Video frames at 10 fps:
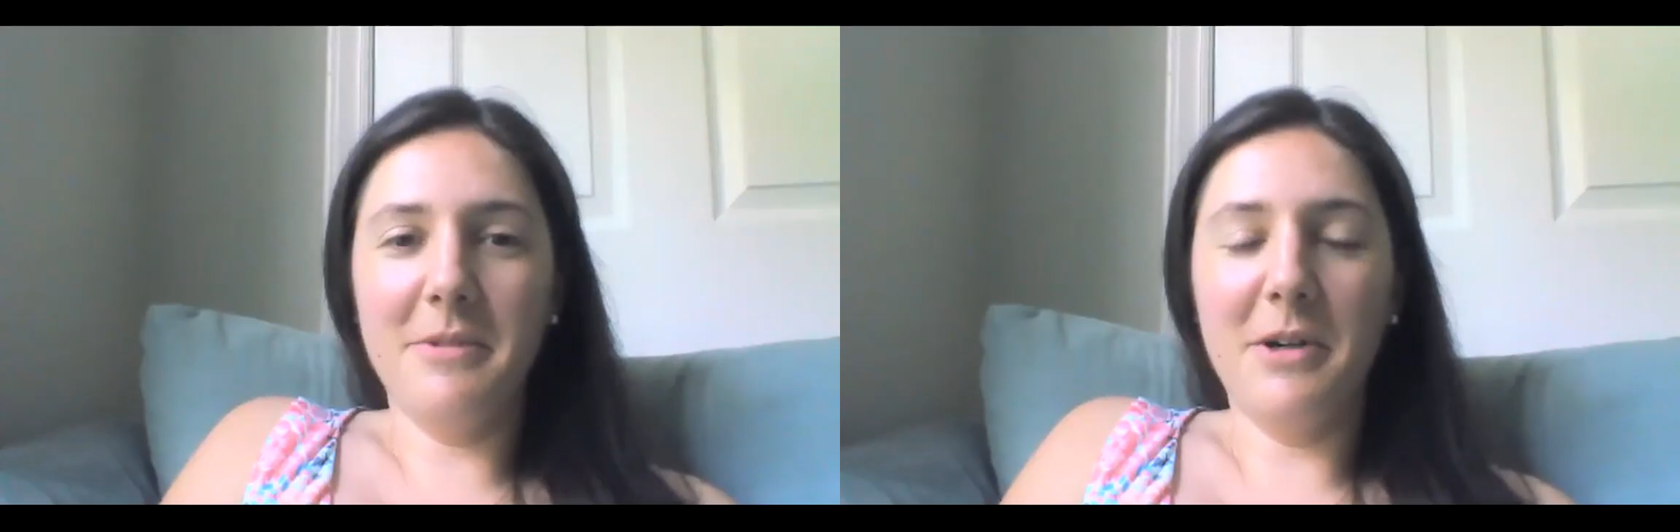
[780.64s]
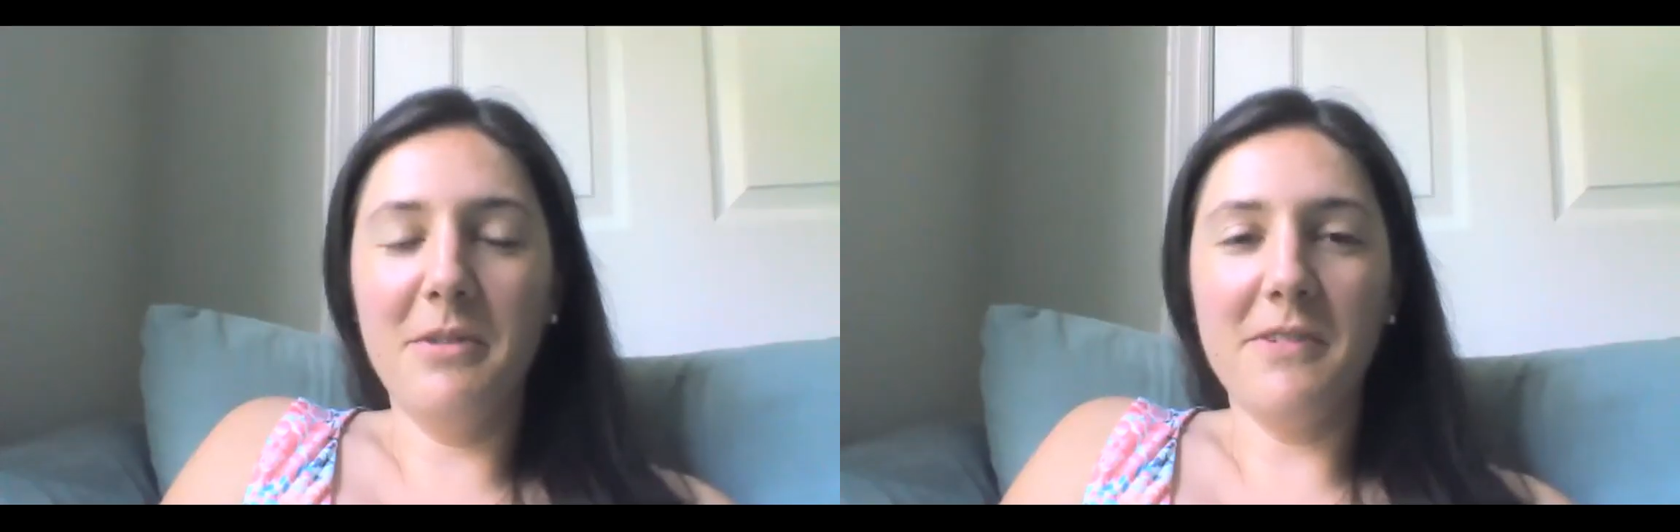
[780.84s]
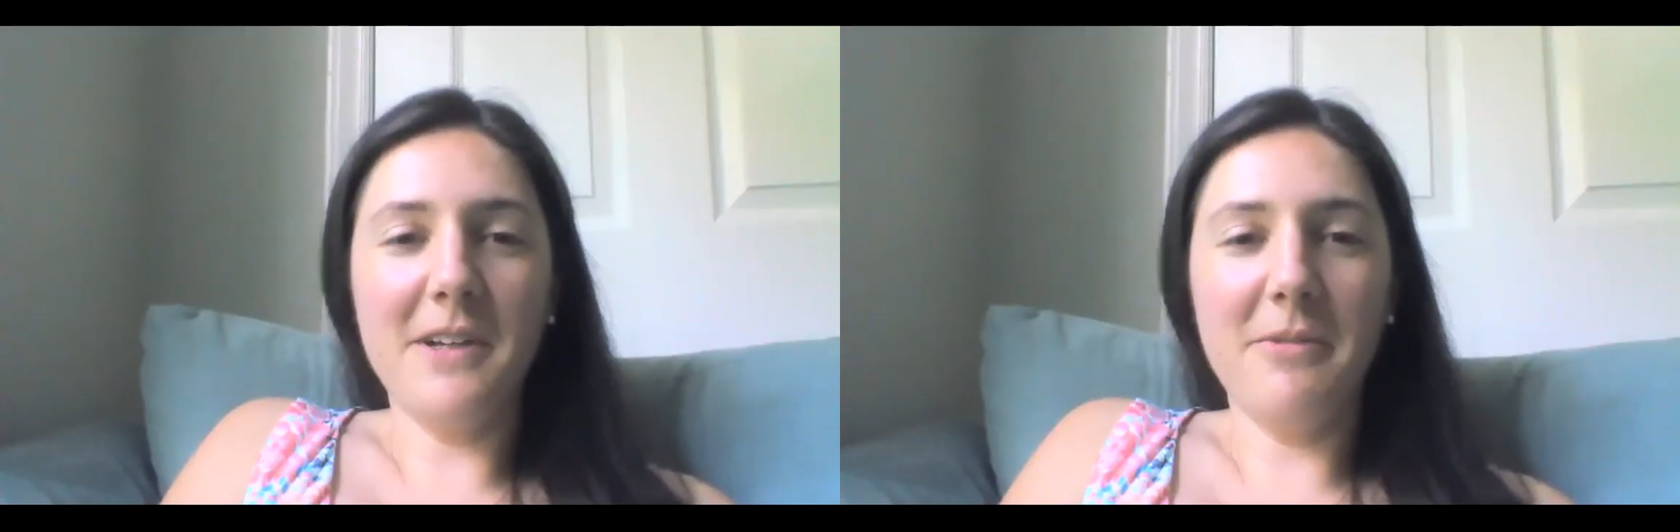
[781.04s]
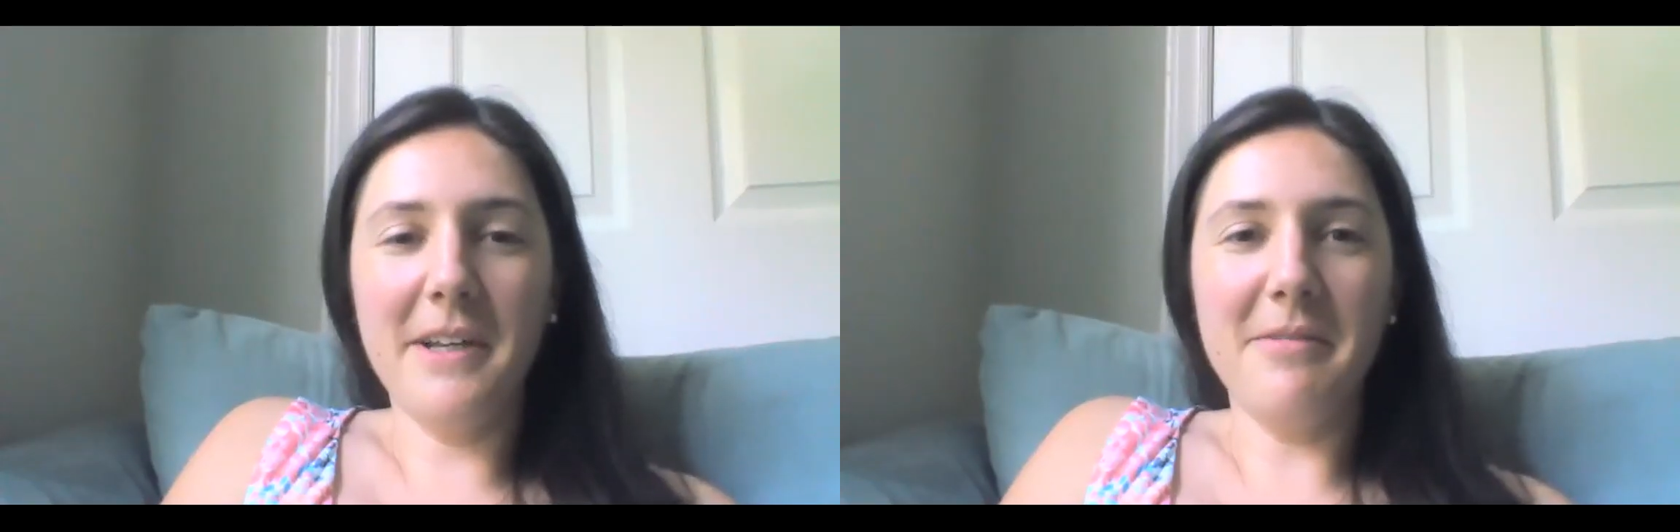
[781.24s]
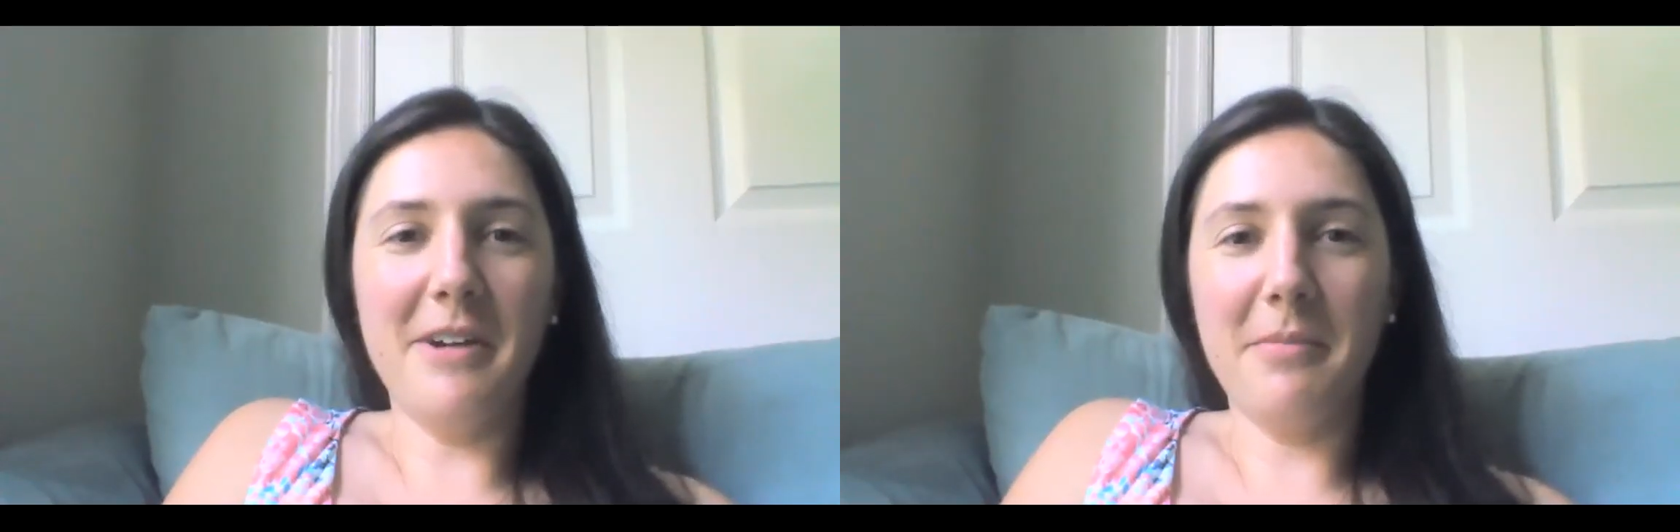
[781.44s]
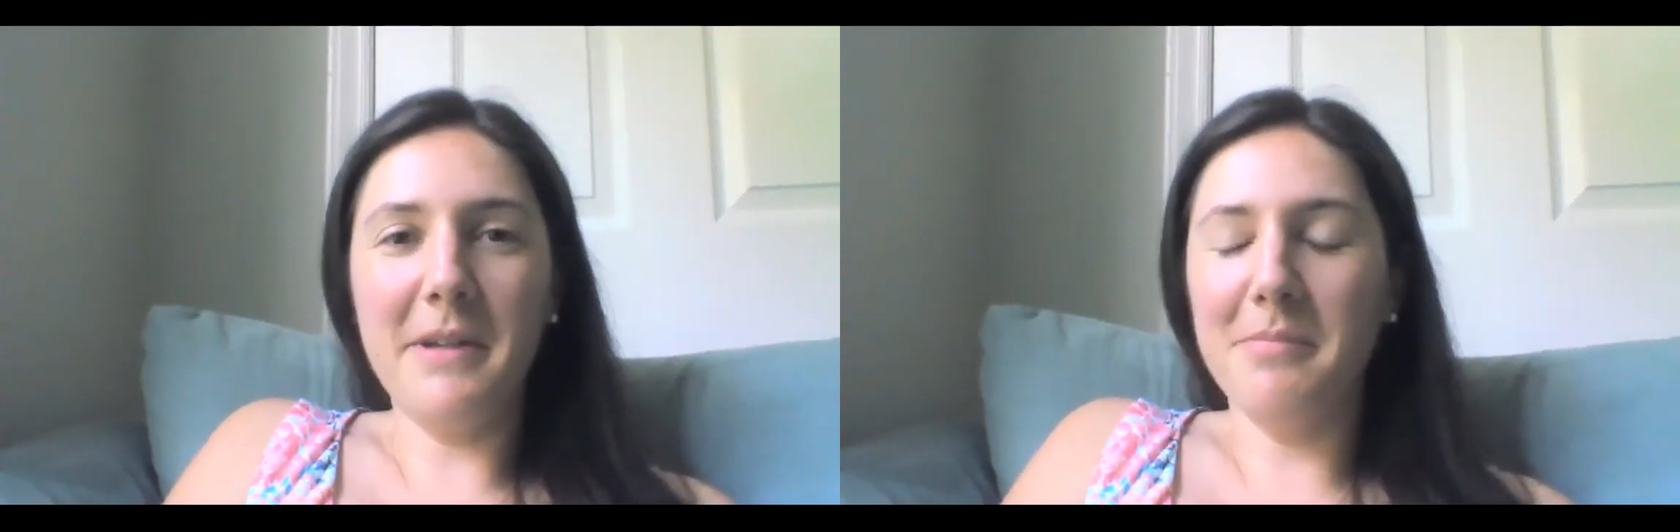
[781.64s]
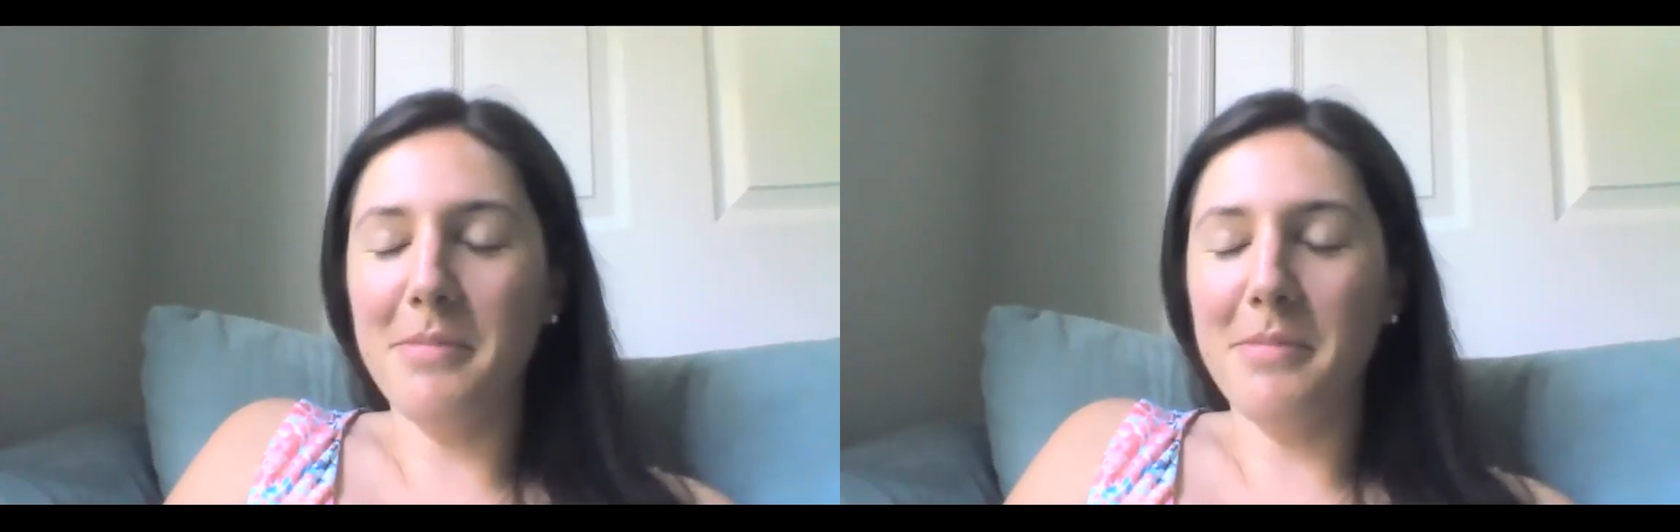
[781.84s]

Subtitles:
Well, hopefully we can all be in